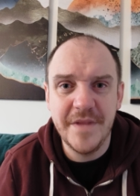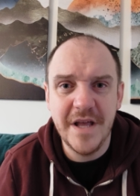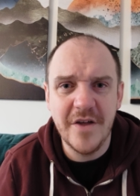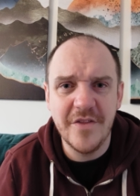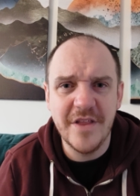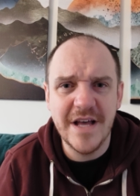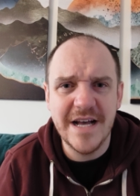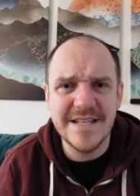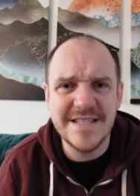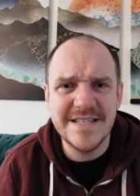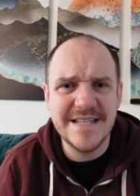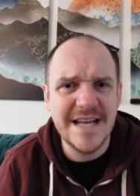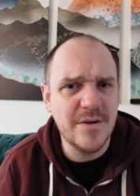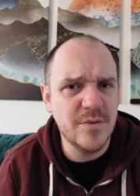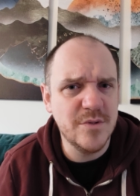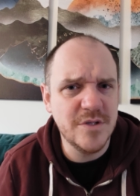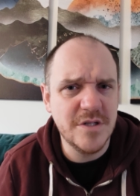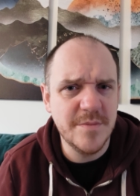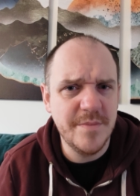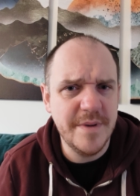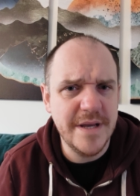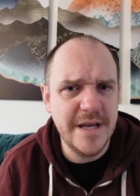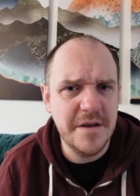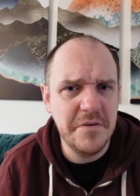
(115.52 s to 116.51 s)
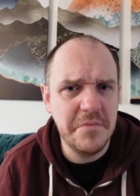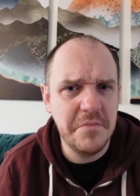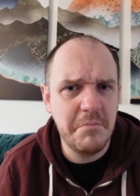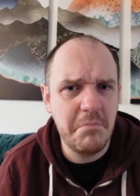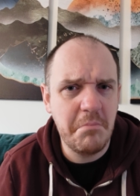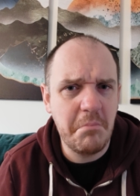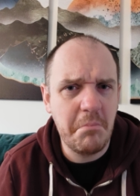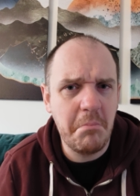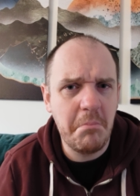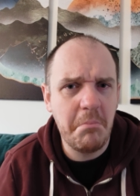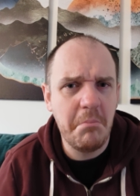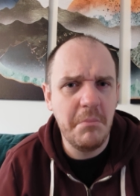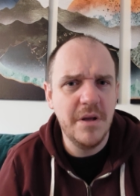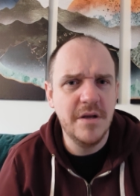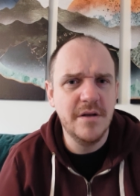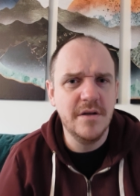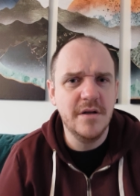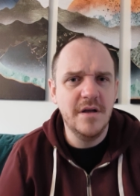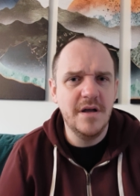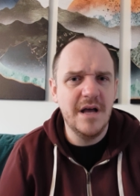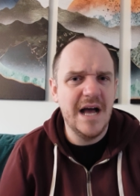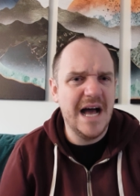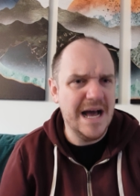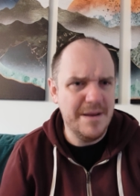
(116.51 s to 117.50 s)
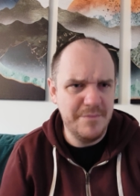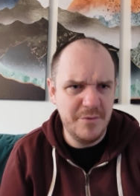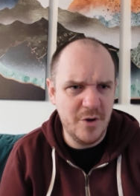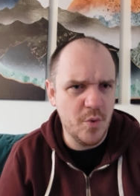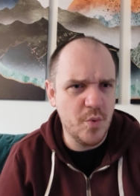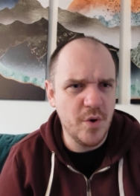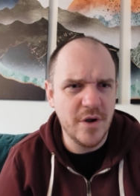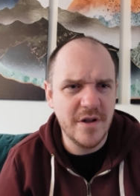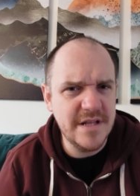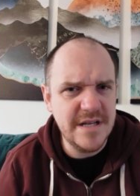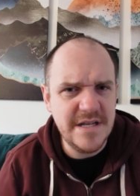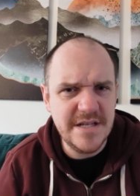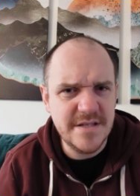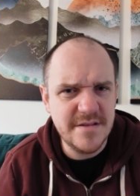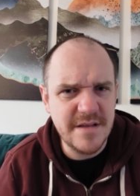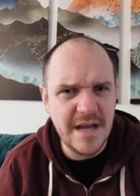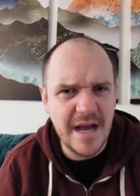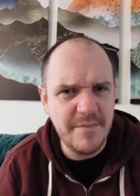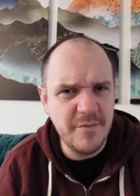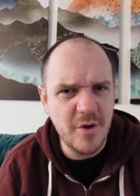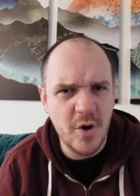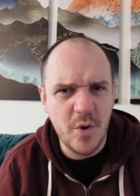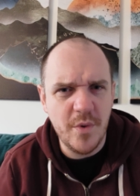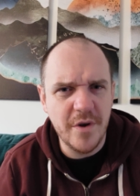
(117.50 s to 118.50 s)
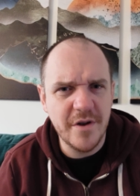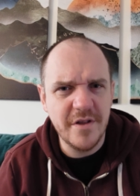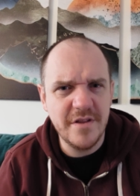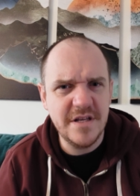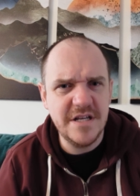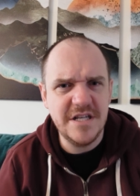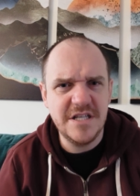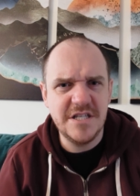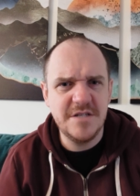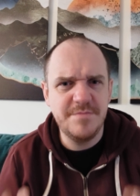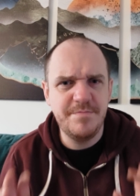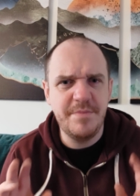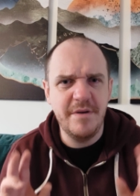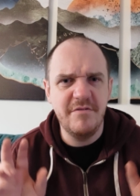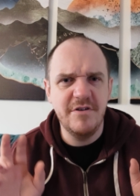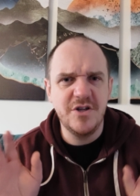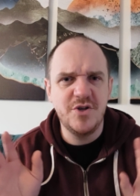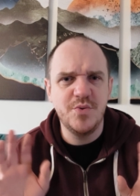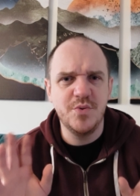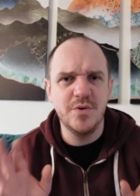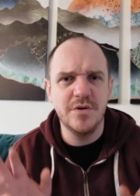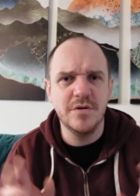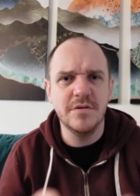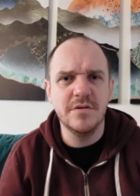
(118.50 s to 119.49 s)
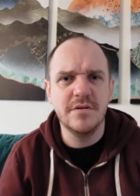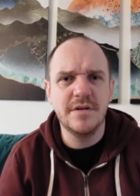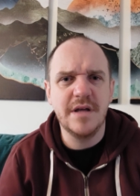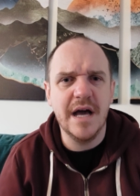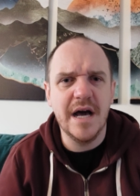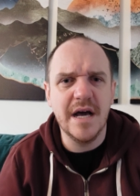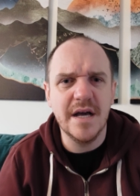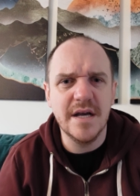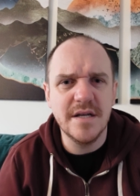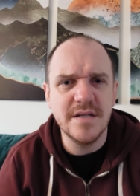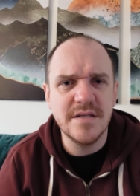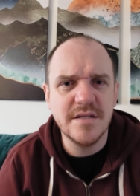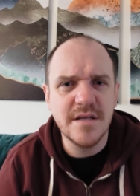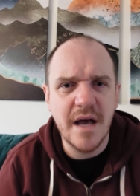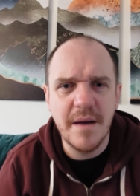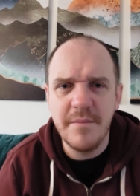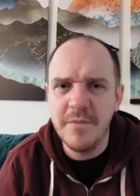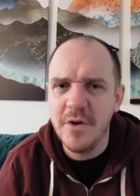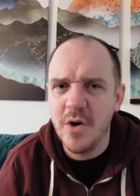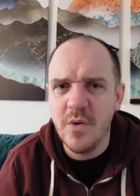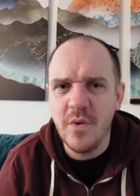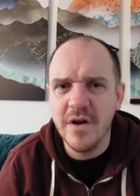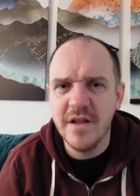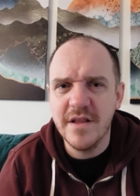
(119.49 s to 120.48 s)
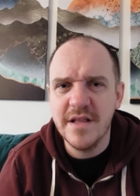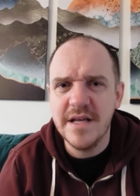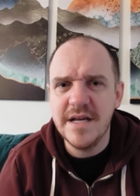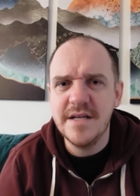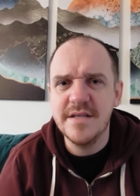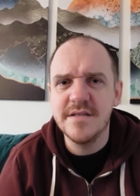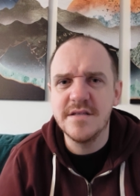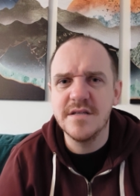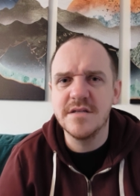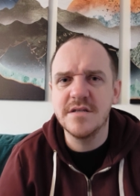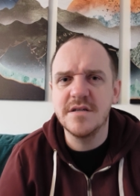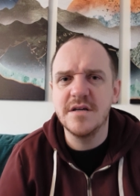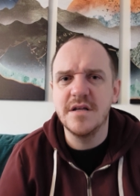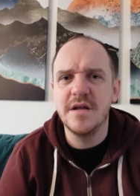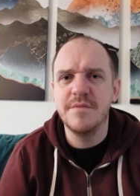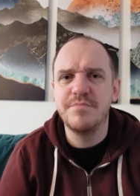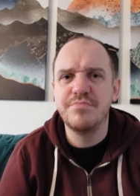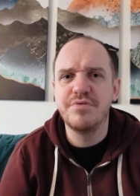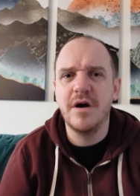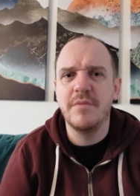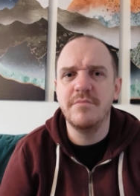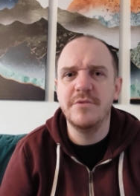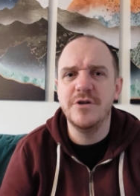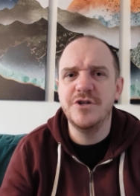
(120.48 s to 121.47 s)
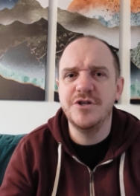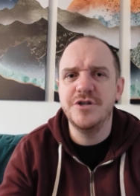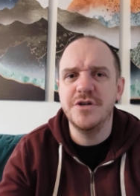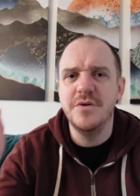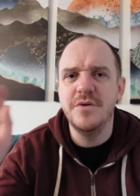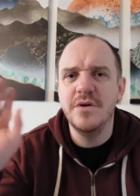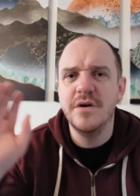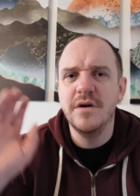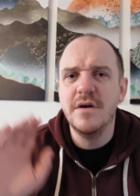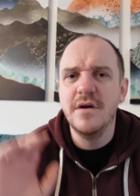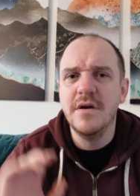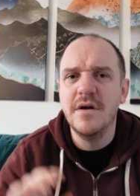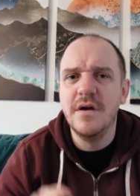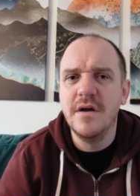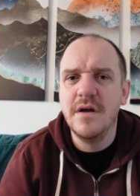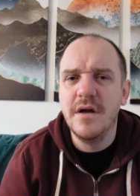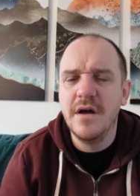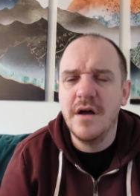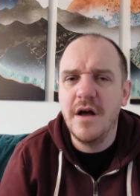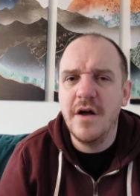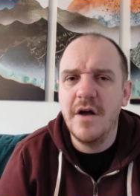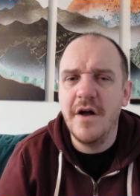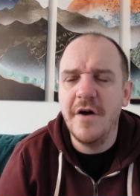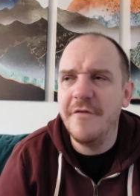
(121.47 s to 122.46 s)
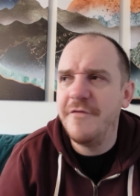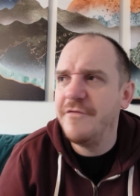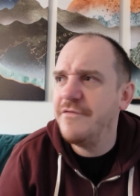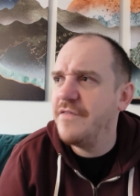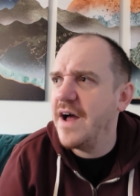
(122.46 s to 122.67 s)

Now that sounds a bit, I'm not one of these, I'm not one of these spiritual guys. I'm not one of these that's gonna promise you a